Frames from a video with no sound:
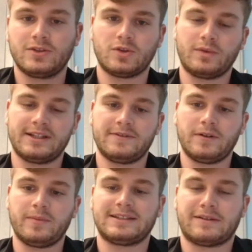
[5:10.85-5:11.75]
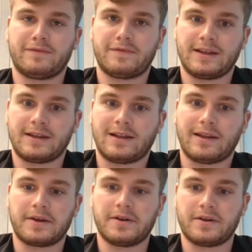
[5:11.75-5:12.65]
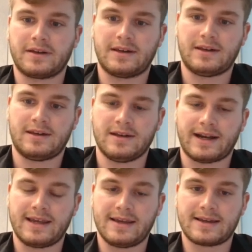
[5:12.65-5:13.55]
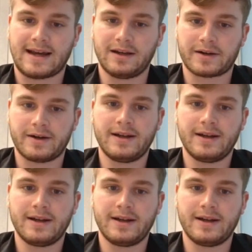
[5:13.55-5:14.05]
so that will be something like a gray color.